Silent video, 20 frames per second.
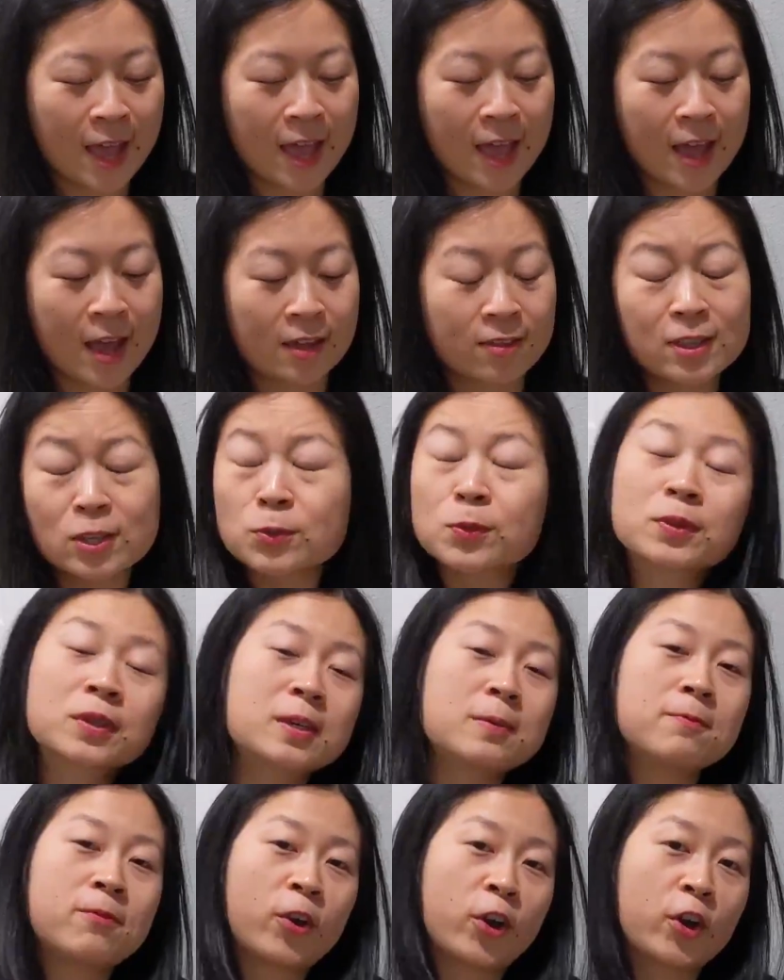And this will
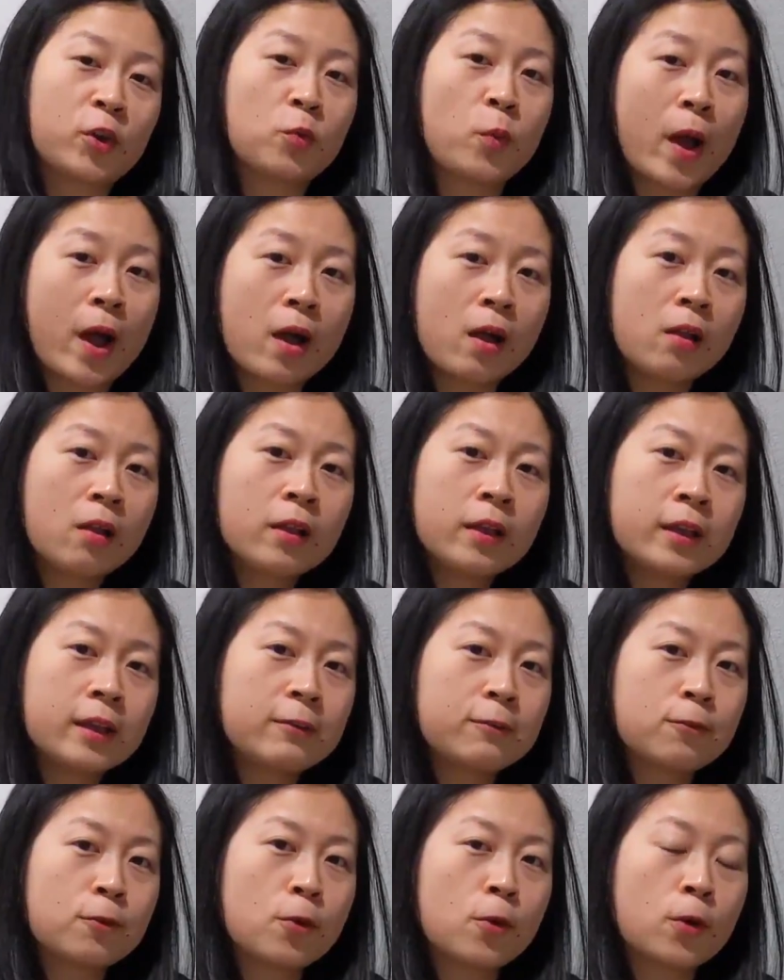keep very well
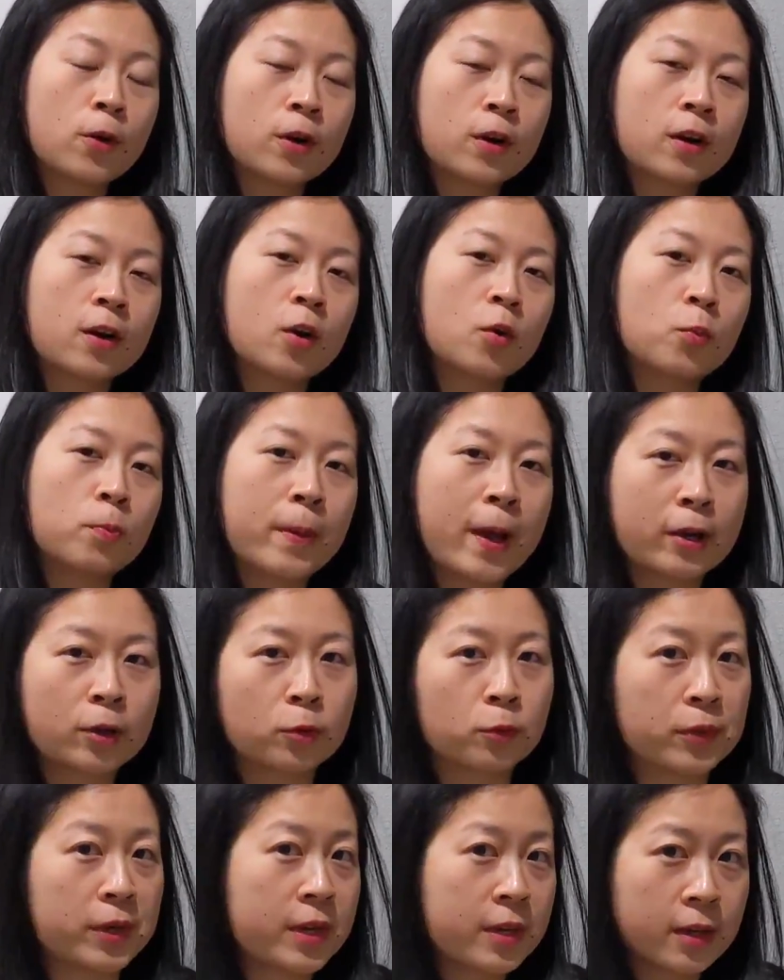for
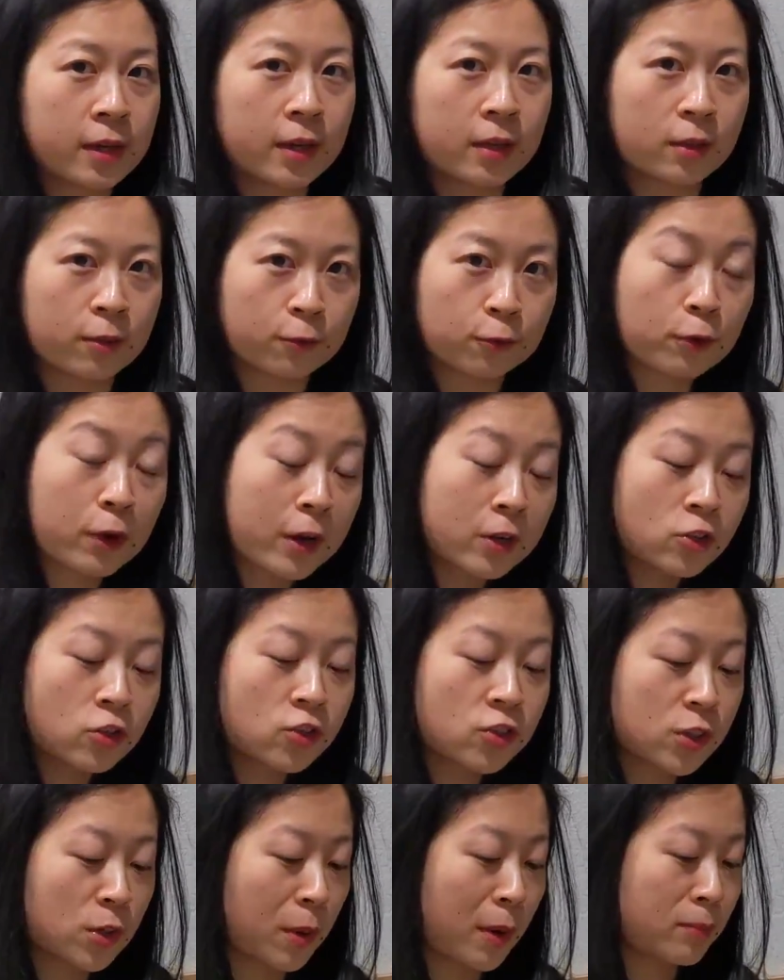about a week in the fridge.
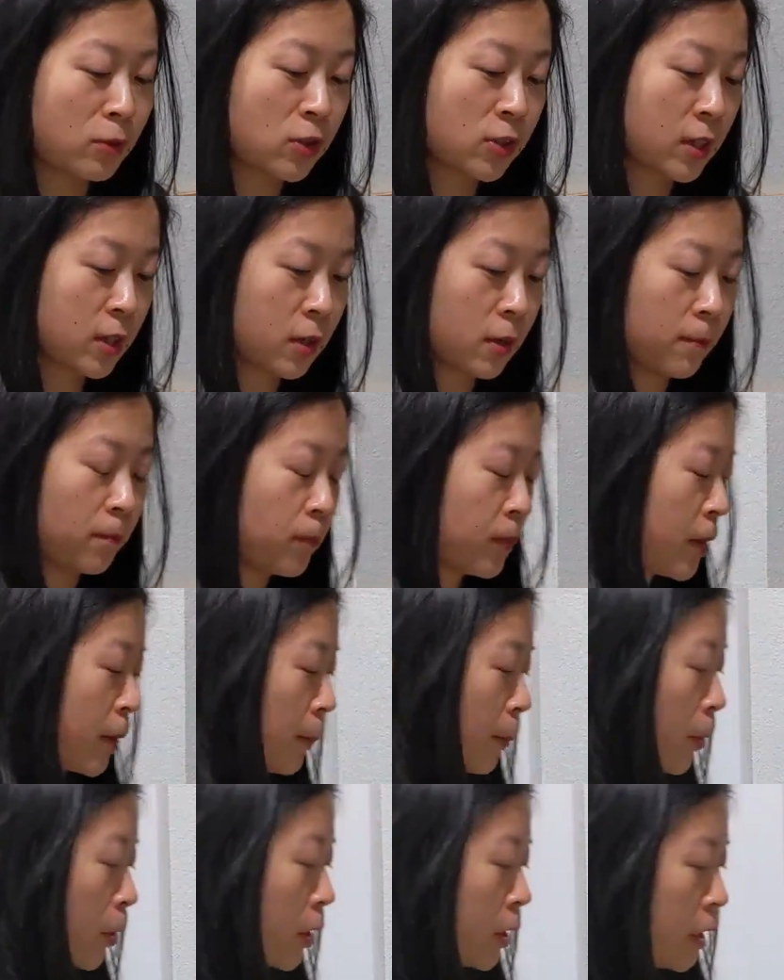So I'm just gonna
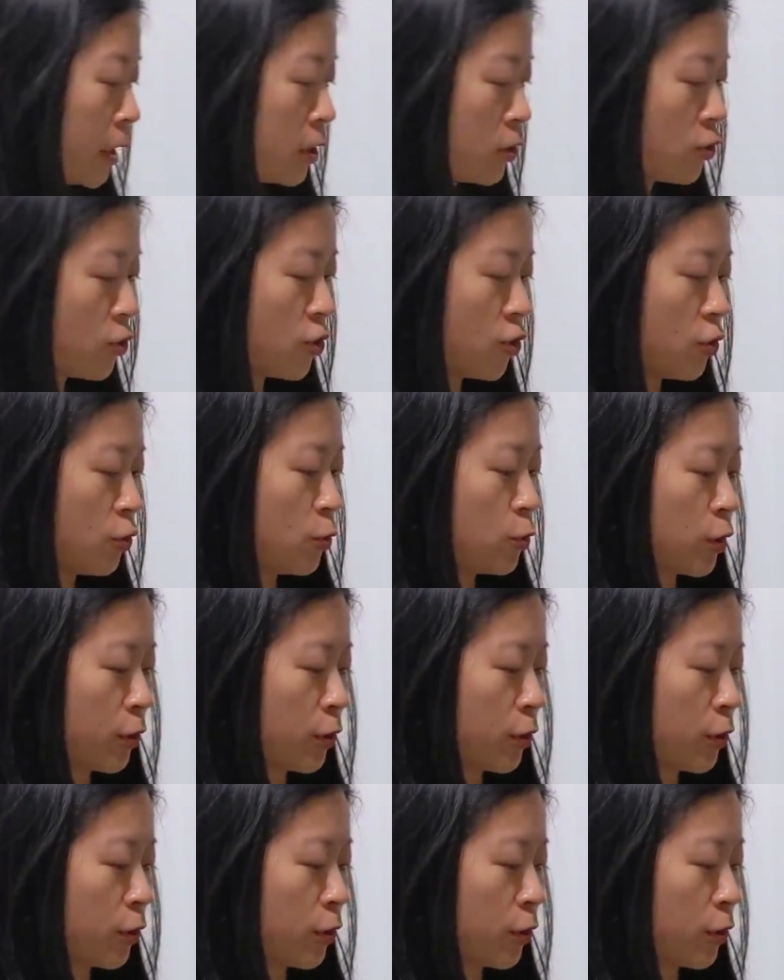put it into